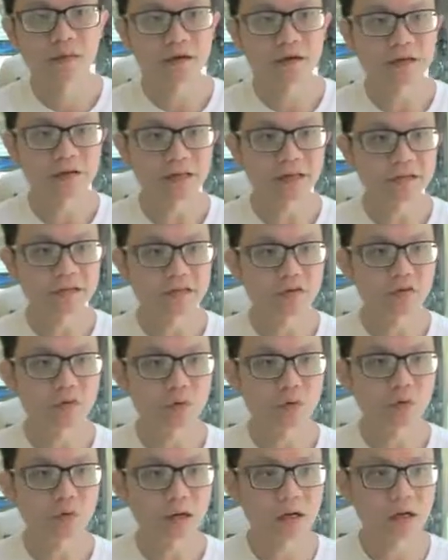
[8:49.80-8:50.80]
Okay,
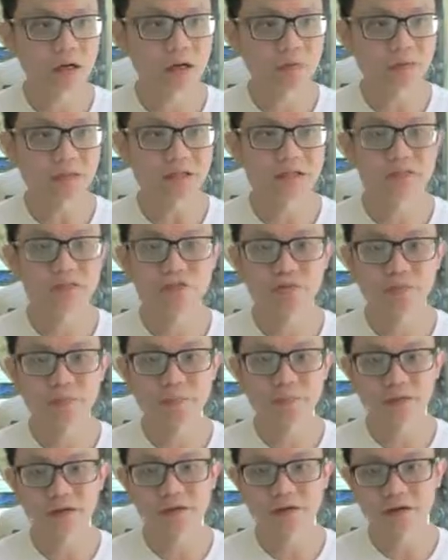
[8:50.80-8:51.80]
so uh, what should
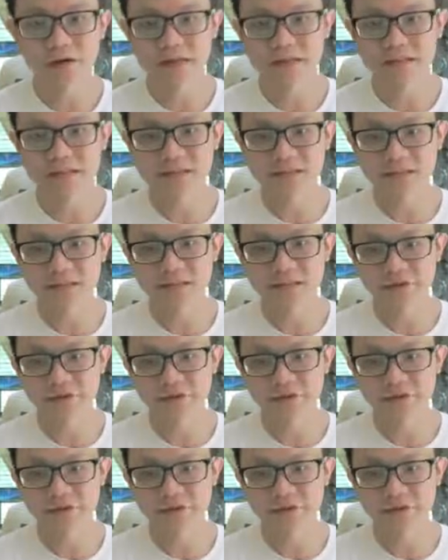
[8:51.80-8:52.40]
be your answer?